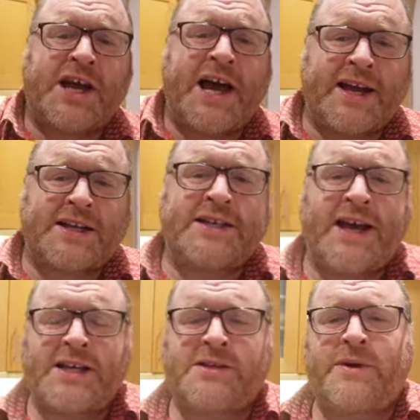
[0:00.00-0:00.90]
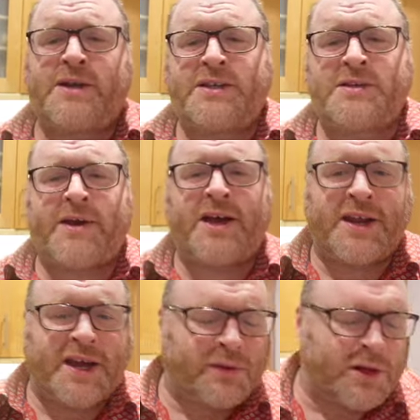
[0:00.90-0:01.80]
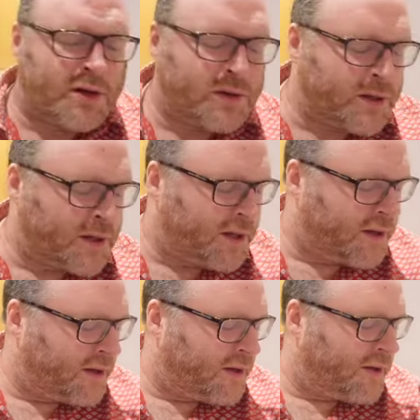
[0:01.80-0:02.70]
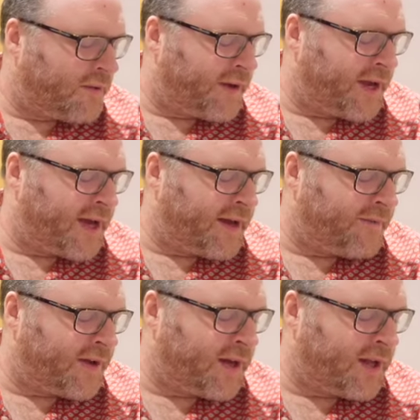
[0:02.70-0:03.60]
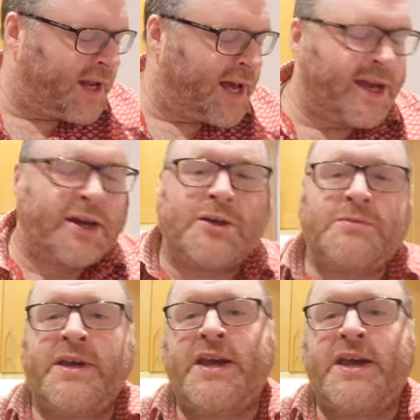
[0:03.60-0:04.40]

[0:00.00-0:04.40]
act, Act 1 is about an hour long, we have Leia, who's been